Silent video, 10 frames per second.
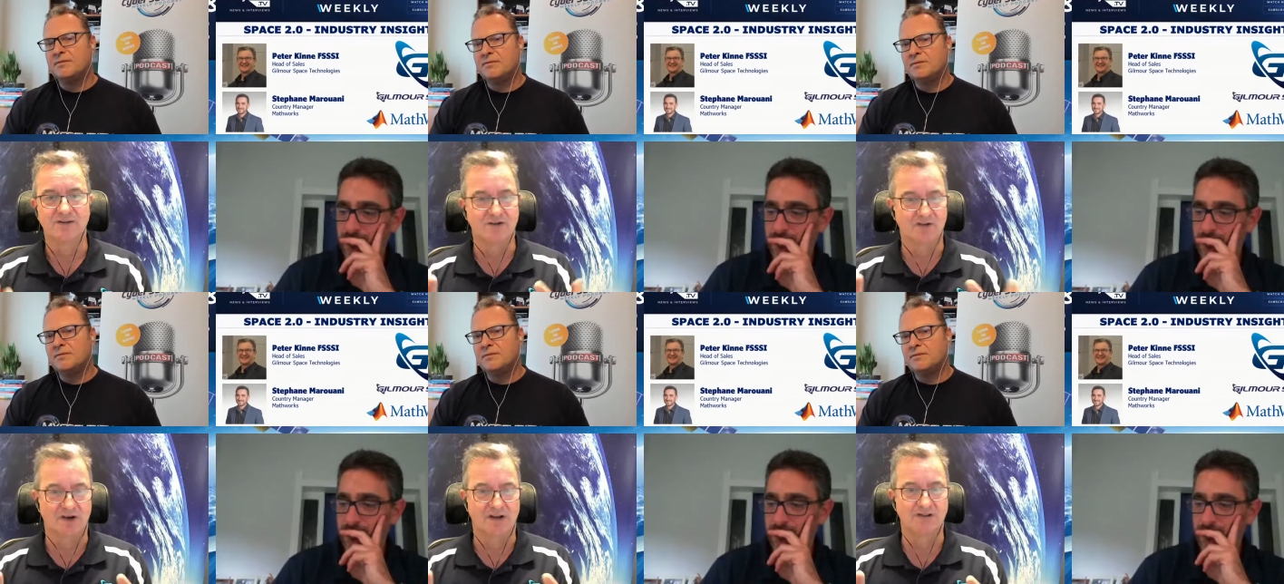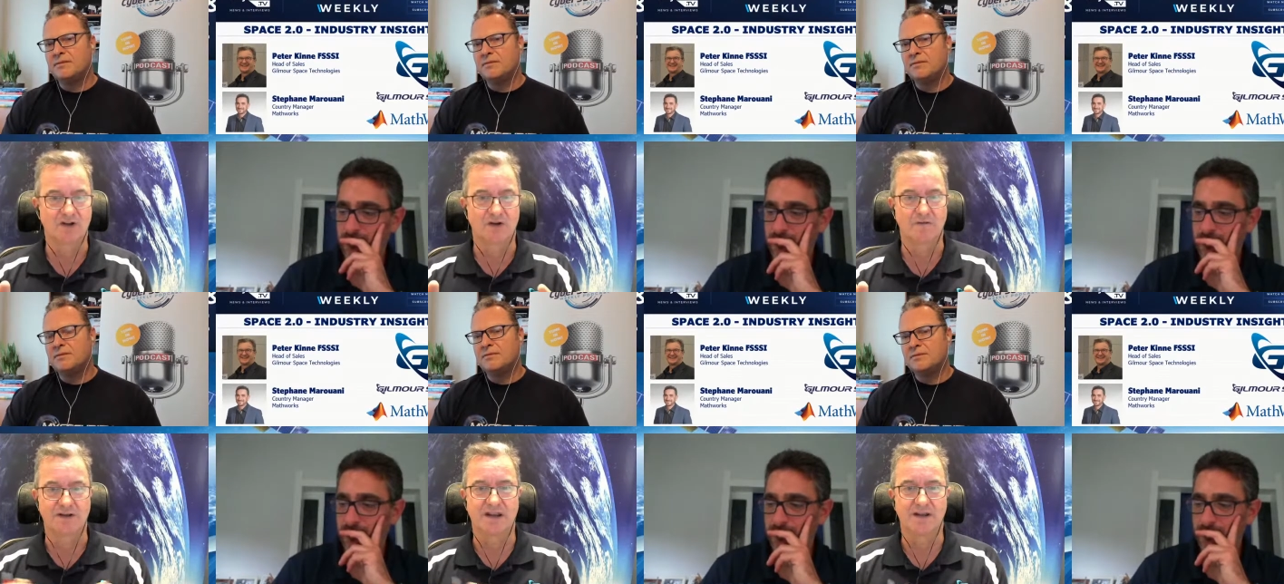Speaker 1: to try and solve
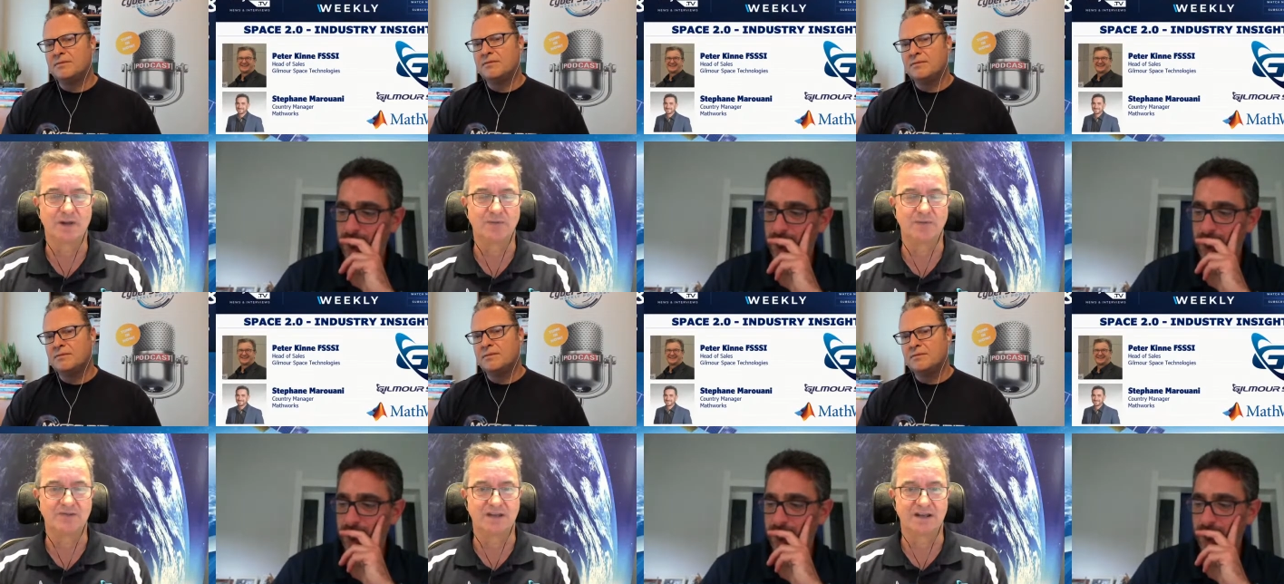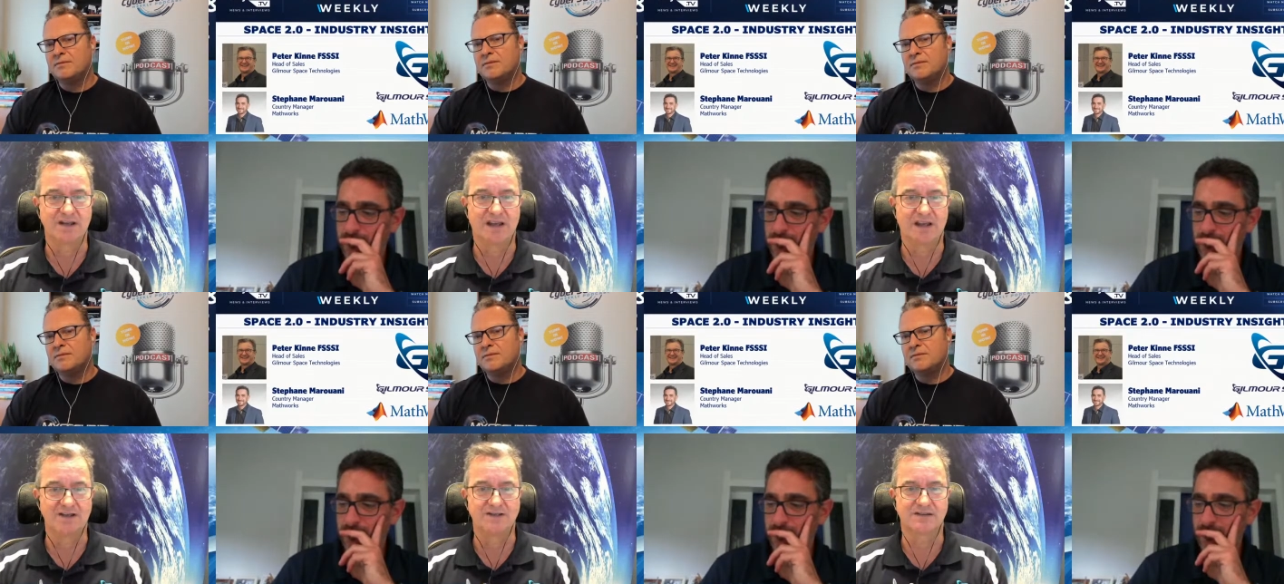it and people see it
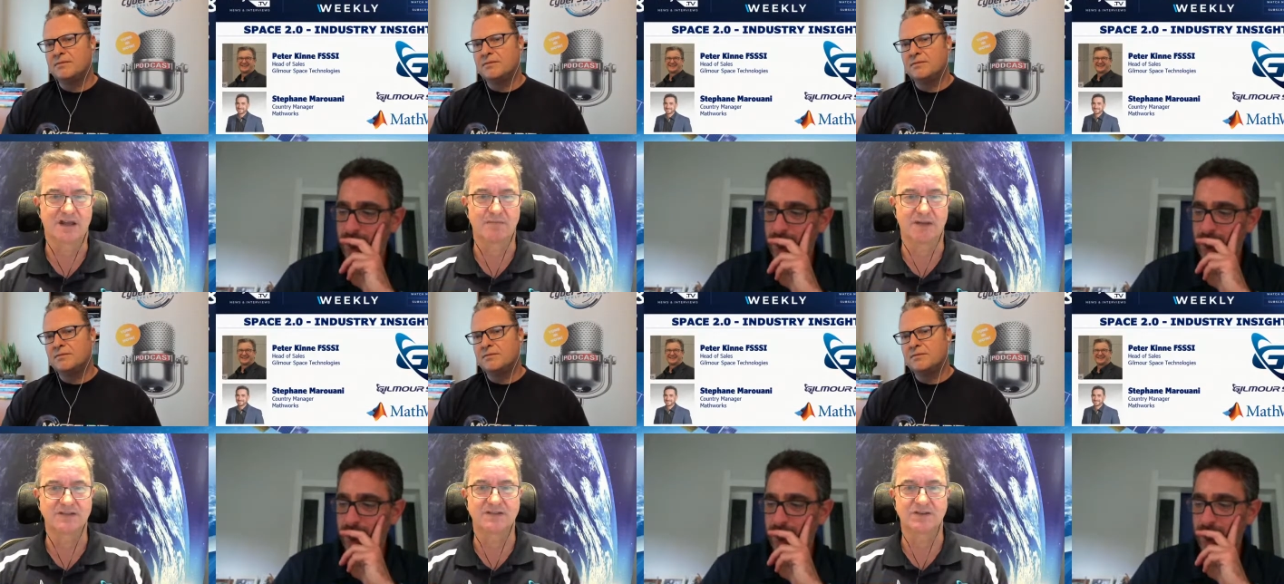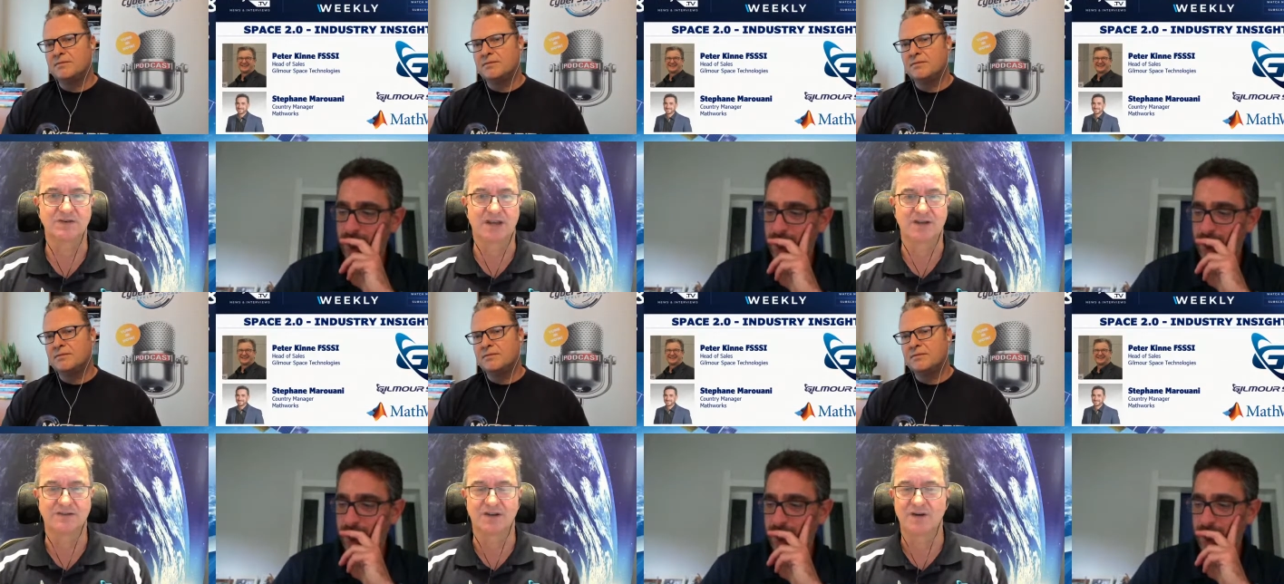as a must do now
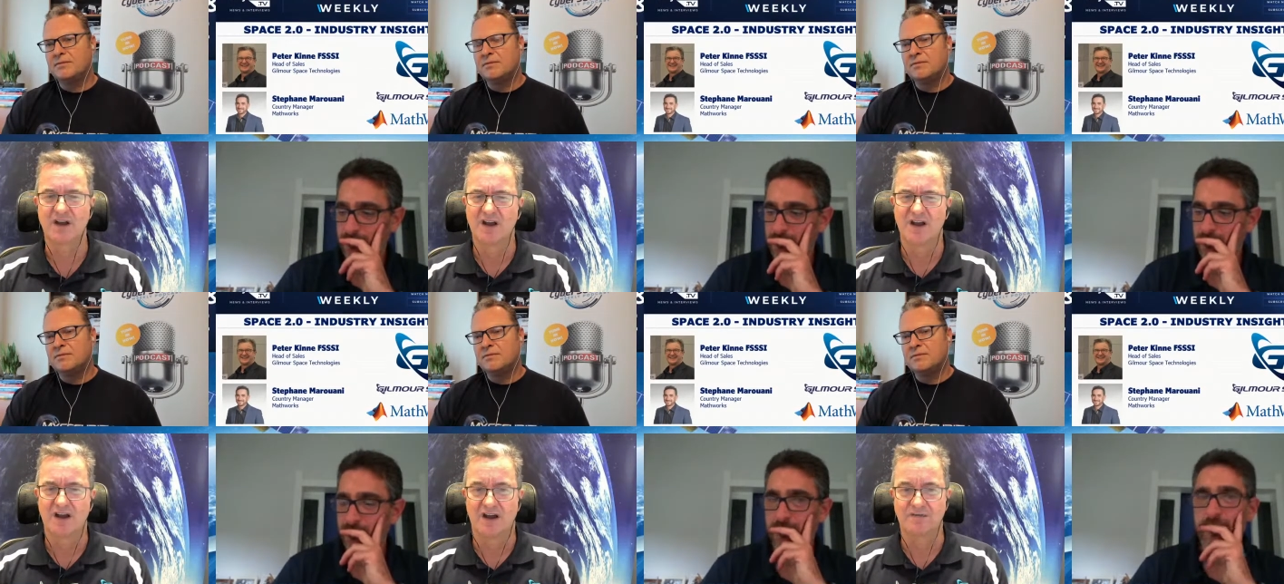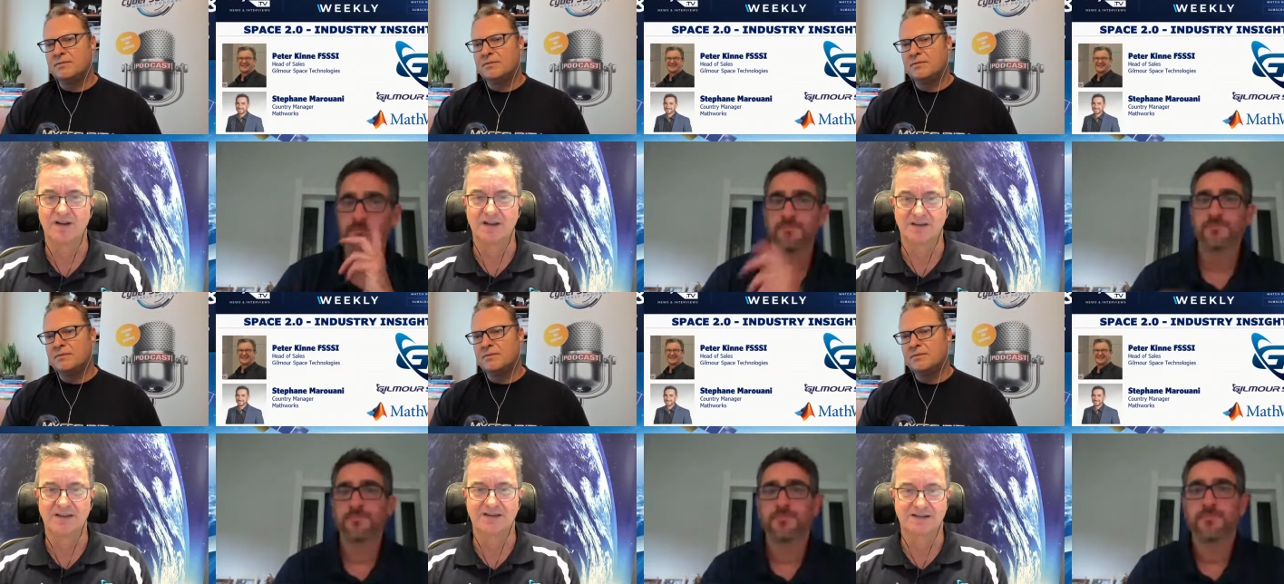so I really
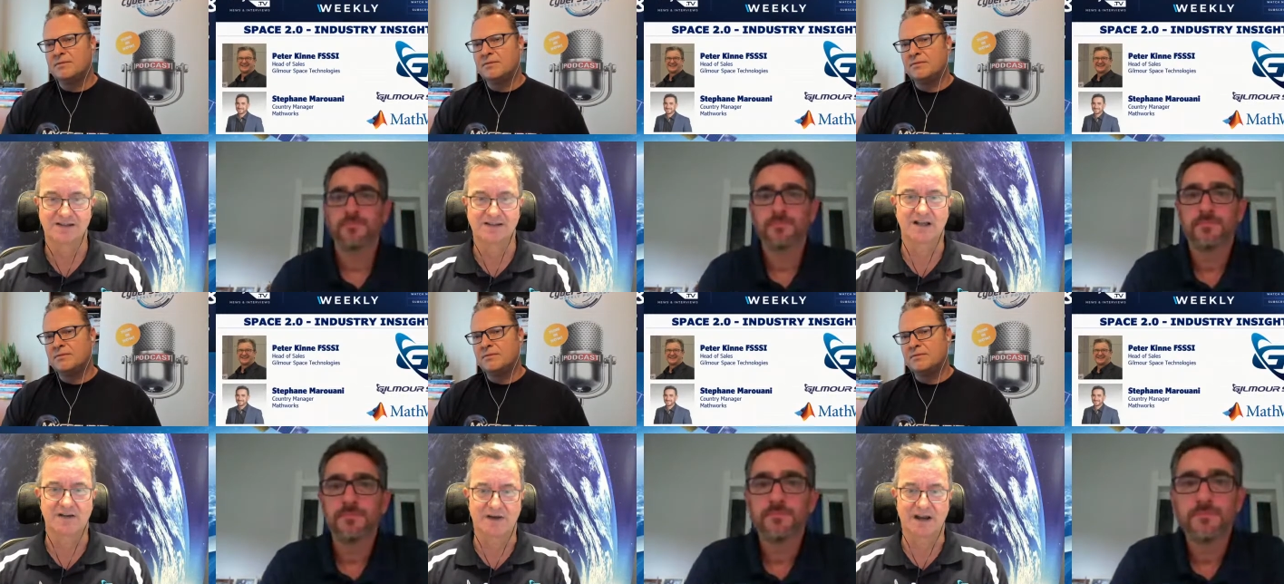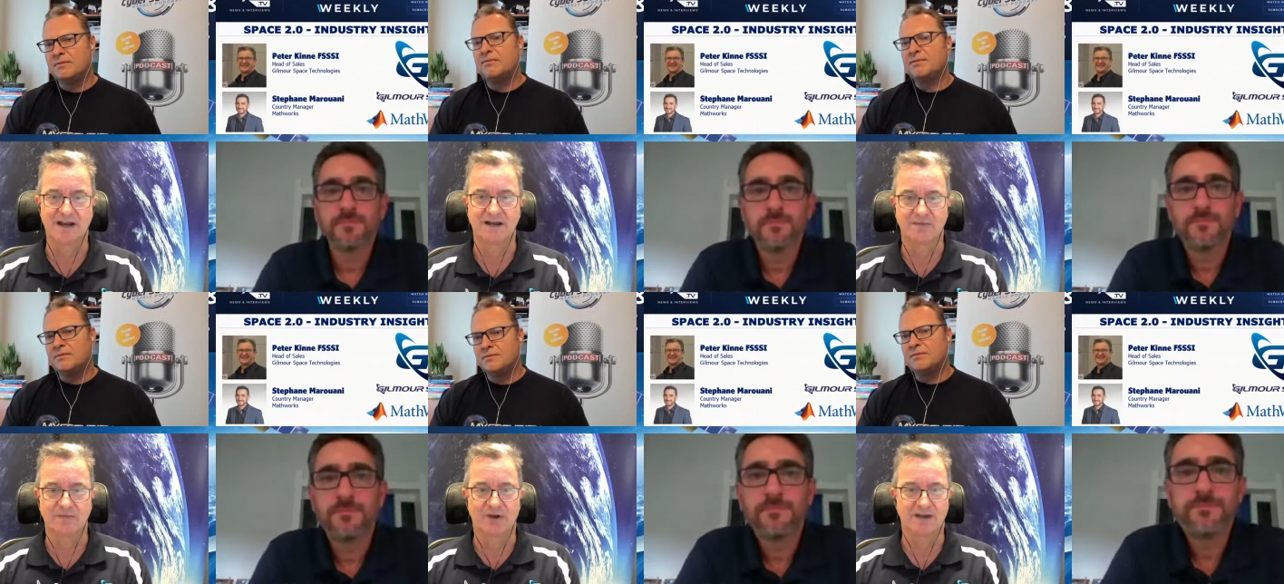think it's accelerating and by